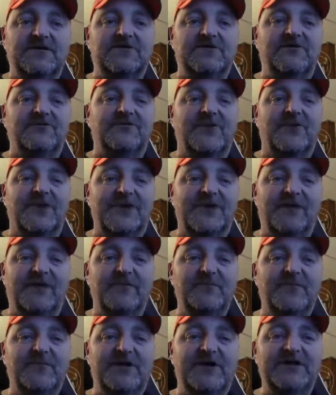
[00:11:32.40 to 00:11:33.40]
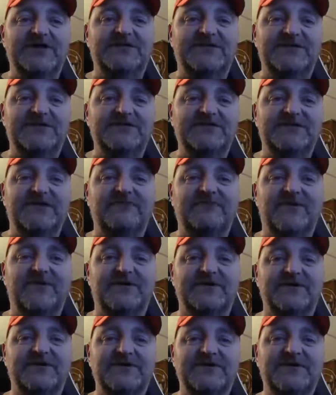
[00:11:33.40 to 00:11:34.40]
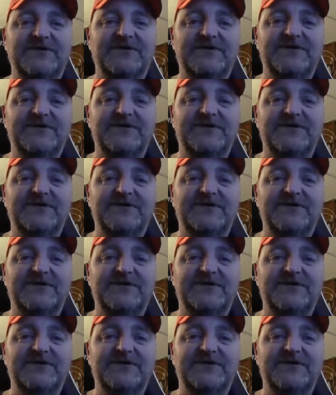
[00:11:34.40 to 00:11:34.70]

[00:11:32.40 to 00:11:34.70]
Run everybody. TJ farted.